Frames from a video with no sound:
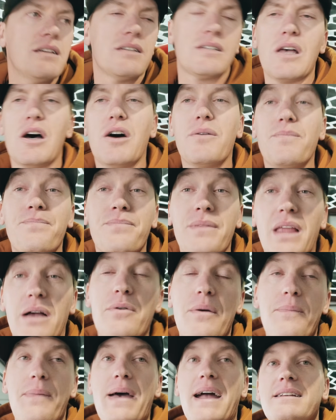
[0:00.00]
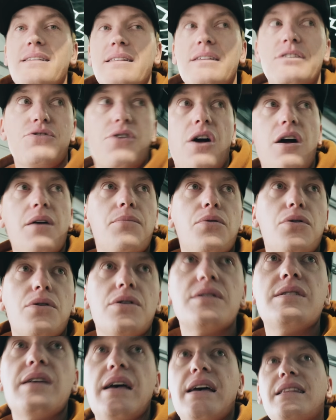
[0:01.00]
So I went back to the drawing
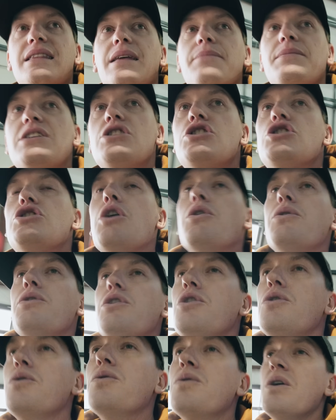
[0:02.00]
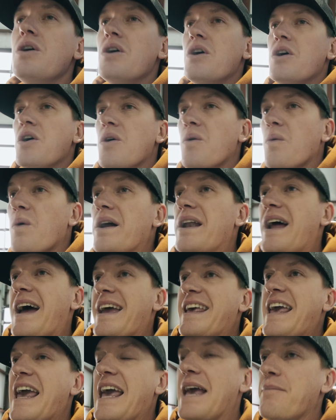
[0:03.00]
boards, and let me show you what I
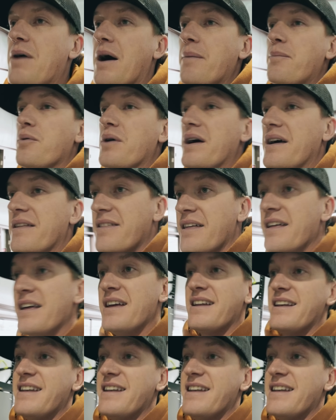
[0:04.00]
came up with